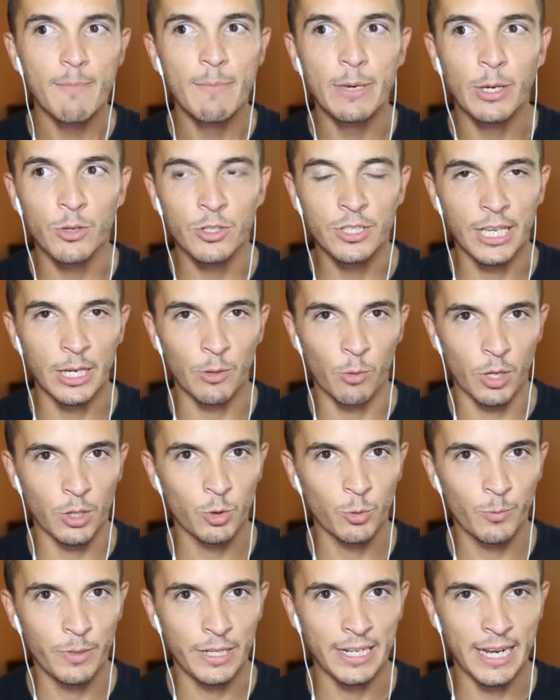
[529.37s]
because they
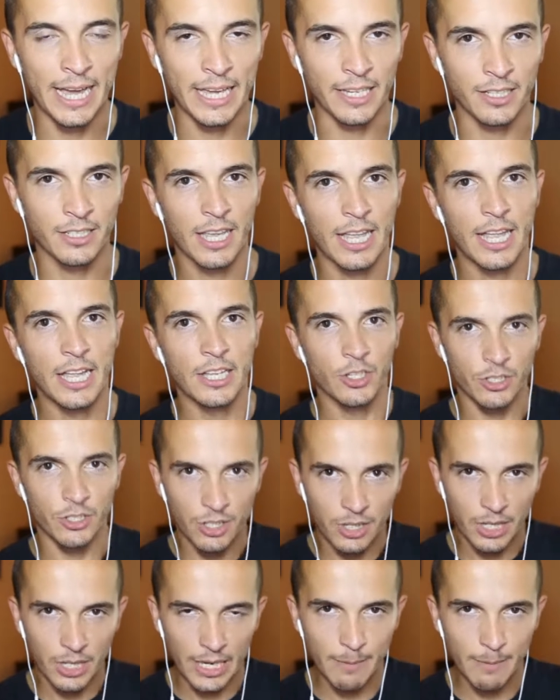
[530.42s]
want to be nice.
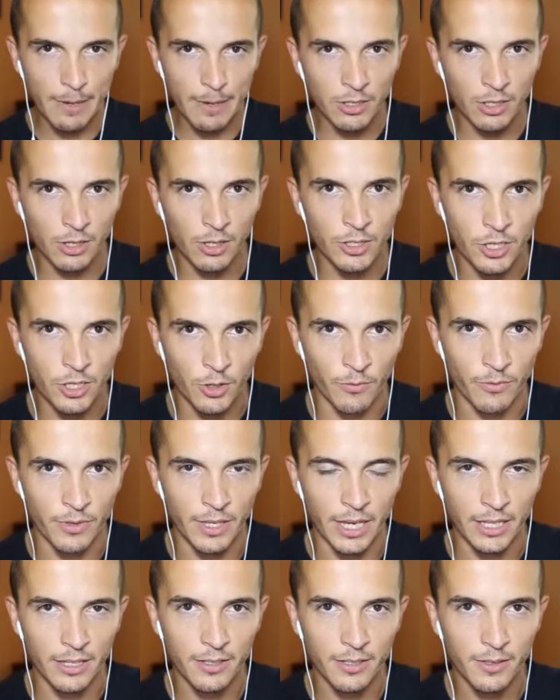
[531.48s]
Just think about the logic
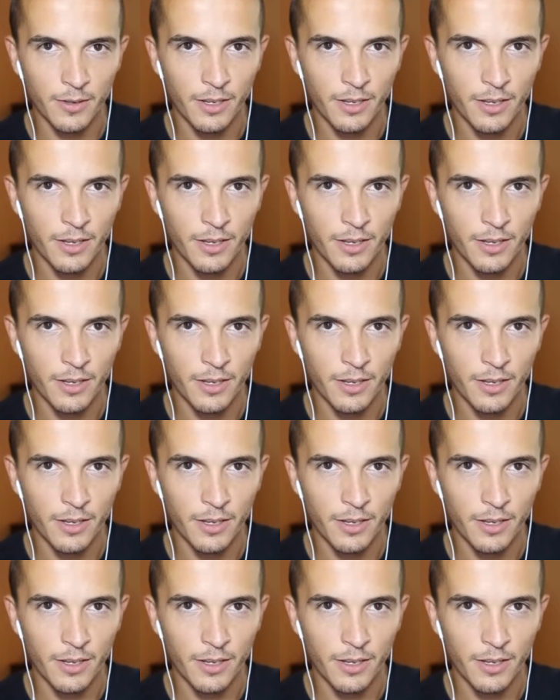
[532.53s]
of that.